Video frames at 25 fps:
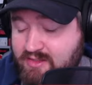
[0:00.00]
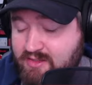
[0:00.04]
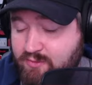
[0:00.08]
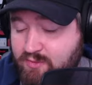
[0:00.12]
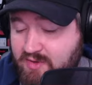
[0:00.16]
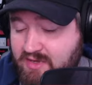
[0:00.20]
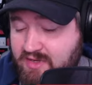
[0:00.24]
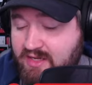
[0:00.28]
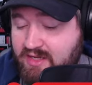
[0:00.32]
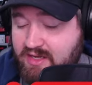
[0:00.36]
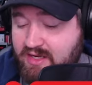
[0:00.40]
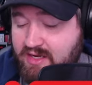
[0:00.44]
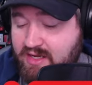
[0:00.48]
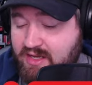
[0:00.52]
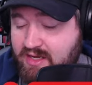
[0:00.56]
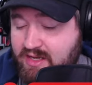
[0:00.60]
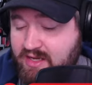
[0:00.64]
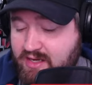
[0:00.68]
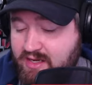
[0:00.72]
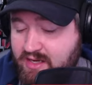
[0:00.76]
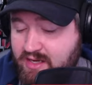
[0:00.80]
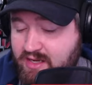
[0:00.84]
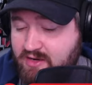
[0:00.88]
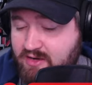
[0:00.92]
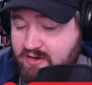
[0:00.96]
we can get a hit
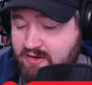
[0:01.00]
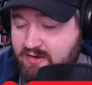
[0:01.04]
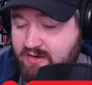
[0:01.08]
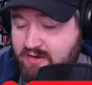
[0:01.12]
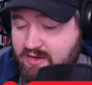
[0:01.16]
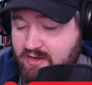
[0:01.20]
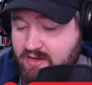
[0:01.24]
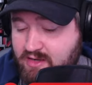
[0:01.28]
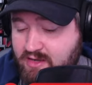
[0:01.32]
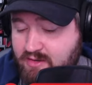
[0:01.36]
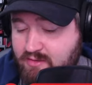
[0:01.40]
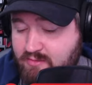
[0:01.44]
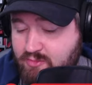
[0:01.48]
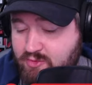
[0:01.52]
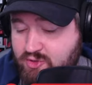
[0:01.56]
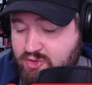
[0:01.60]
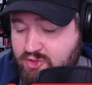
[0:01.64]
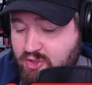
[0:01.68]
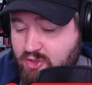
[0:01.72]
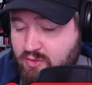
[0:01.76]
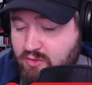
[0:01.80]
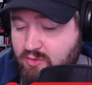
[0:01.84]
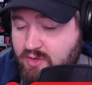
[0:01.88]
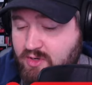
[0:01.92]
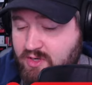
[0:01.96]
here.
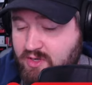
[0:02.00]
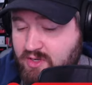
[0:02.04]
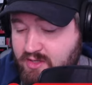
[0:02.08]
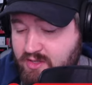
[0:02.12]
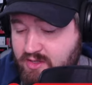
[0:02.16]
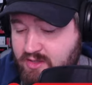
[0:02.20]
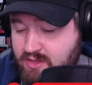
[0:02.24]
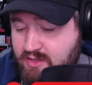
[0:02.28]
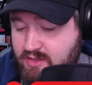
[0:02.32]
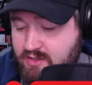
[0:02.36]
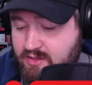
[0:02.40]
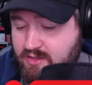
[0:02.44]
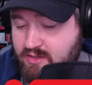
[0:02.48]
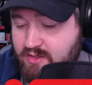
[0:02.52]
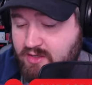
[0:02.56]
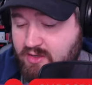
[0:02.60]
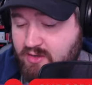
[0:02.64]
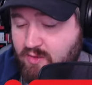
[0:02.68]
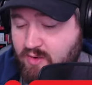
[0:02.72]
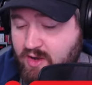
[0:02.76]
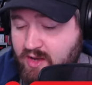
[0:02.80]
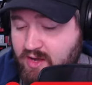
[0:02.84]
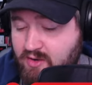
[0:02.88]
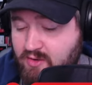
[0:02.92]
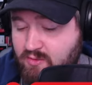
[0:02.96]
Machoke,
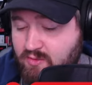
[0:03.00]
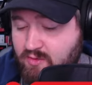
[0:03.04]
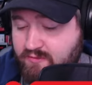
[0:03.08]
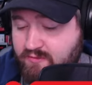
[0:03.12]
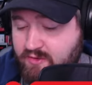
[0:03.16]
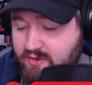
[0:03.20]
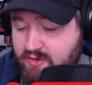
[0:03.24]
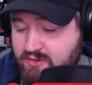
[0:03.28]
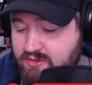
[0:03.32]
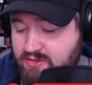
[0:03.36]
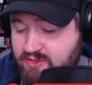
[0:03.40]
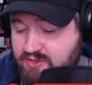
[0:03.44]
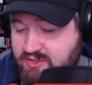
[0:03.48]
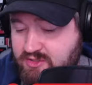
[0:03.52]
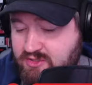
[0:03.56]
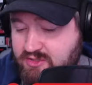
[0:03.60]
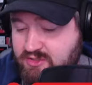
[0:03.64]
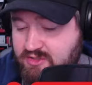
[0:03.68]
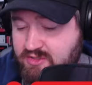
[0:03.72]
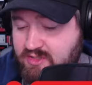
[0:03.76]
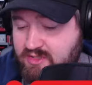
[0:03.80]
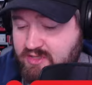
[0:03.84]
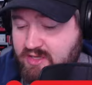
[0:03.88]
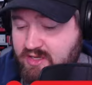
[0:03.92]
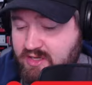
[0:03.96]
Nidorina
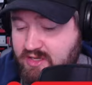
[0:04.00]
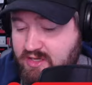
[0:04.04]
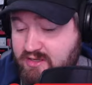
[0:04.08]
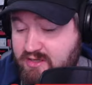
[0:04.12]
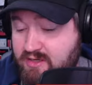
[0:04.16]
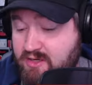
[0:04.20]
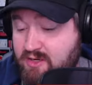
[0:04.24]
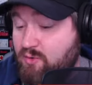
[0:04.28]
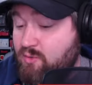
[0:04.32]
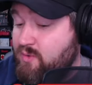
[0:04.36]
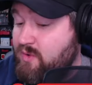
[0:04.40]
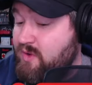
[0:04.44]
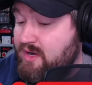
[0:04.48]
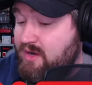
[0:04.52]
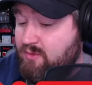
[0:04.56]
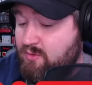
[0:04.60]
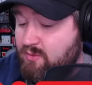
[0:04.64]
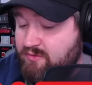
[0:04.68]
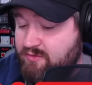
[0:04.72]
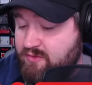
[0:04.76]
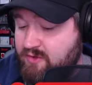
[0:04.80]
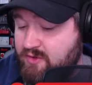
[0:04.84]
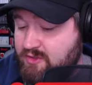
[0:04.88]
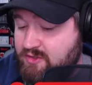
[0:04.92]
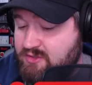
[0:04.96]
Reverse, Nidorina
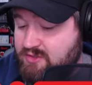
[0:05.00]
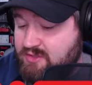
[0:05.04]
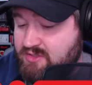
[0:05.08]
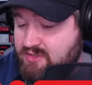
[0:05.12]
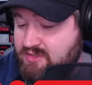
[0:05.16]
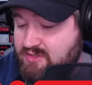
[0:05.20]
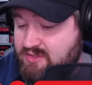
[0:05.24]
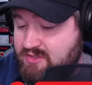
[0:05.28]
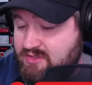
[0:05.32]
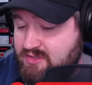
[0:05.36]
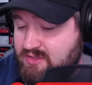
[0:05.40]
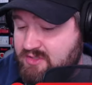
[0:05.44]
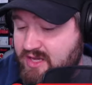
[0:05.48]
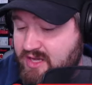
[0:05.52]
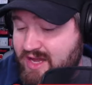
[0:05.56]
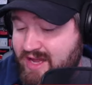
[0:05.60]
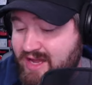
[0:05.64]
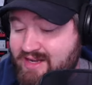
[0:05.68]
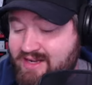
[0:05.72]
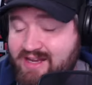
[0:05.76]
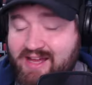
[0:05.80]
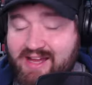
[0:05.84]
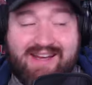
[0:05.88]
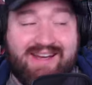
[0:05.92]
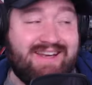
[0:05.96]
Reverse,
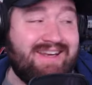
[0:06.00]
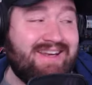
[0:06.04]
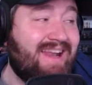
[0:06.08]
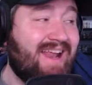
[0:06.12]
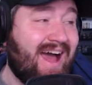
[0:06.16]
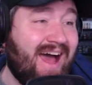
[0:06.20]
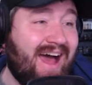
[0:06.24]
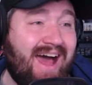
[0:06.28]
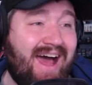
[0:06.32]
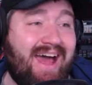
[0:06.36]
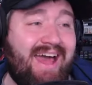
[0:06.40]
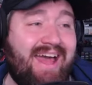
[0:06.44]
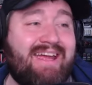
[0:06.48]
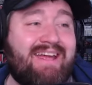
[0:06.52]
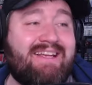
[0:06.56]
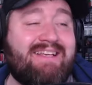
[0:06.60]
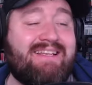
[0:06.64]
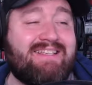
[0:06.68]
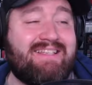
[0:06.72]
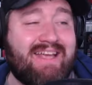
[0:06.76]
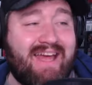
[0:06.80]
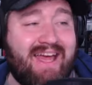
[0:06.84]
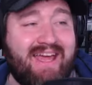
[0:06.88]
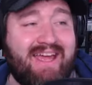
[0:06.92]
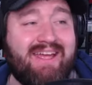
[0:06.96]
and a
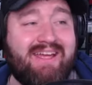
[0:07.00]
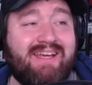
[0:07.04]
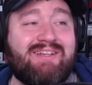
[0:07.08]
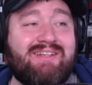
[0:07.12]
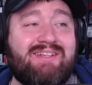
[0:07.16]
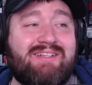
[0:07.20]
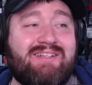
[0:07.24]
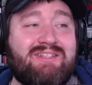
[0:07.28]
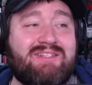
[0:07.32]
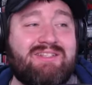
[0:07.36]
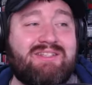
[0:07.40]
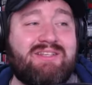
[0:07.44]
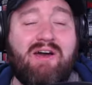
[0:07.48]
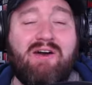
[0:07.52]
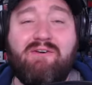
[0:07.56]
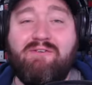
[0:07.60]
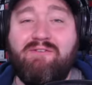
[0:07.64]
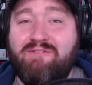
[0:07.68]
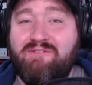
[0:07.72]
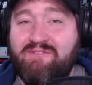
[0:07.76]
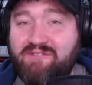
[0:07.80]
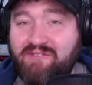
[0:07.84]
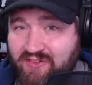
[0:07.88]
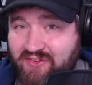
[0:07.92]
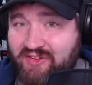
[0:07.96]
Ninetales
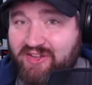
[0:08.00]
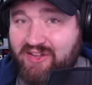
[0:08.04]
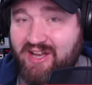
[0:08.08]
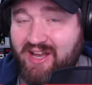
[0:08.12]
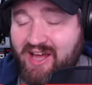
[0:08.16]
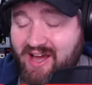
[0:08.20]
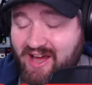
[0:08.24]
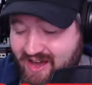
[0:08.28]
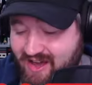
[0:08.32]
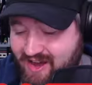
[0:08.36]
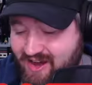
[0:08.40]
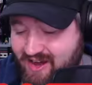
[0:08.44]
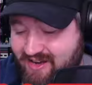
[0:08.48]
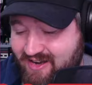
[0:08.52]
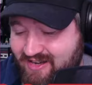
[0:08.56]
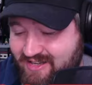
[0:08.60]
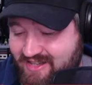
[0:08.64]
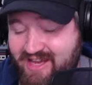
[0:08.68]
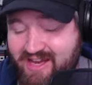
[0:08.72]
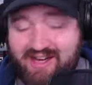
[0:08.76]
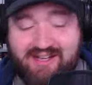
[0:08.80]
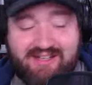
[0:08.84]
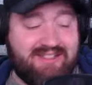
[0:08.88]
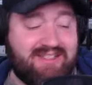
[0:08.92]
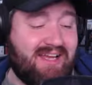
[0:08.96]
Full Art.
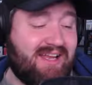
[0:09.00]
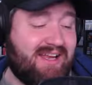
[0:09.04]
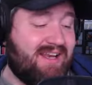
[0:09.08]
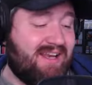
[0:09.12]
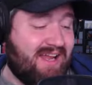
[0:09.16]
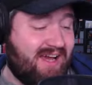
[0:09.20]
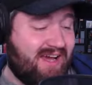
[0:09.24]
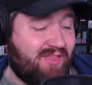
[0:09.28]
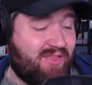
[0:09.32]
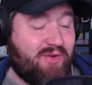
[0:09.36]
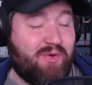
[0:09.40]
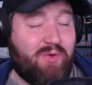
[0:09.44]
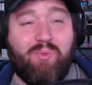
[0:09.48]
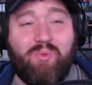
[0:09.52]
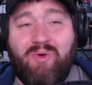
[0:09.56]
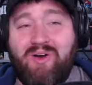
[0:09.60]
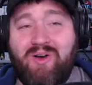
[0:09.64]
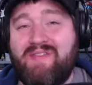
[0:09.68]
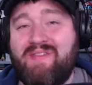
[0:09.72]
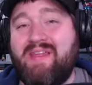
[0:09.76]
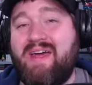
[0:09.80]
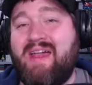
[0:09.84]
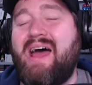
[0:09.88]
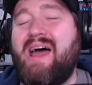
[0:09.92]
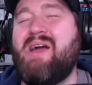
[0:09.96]
There's another
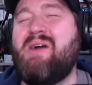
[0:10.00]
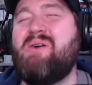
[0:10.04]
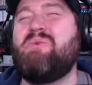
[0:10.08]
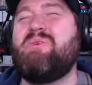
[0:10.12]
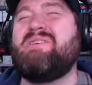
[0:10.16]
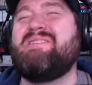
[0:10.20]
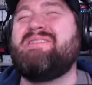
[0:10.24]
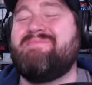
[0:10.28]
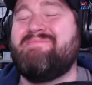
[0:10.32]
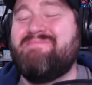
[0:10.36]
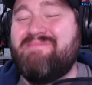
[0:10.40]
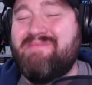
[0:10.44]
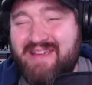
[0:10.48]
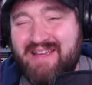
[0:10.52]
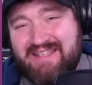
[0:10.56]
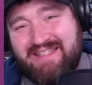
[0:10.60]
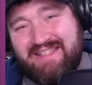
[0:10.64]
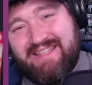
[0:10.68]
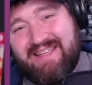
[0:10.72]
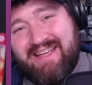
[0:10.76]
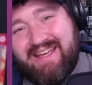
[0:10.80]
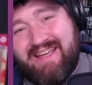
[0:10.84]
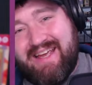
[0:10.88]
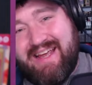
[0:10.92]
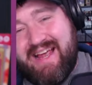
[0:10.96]
one that I was
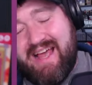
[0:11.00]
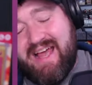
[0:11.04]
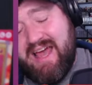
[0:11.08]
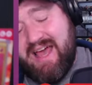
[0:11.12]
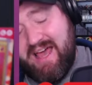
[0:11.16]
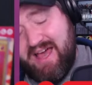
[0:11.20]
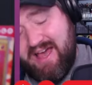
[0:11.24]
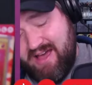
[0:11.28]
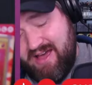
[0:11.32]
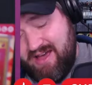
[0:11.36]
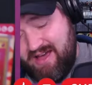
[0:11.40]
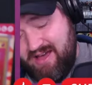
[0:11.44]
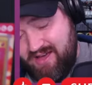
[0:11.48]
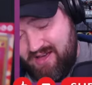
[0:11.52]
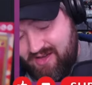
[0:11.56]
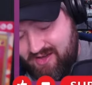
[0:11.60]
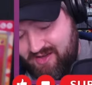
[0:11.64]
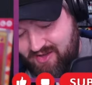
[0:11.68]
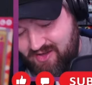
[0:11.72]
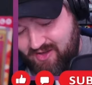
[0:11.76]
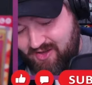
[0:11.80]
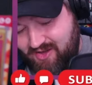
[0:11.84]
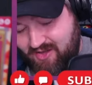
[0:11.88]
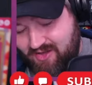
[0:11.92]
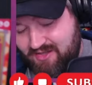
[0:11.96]
missing. Oh,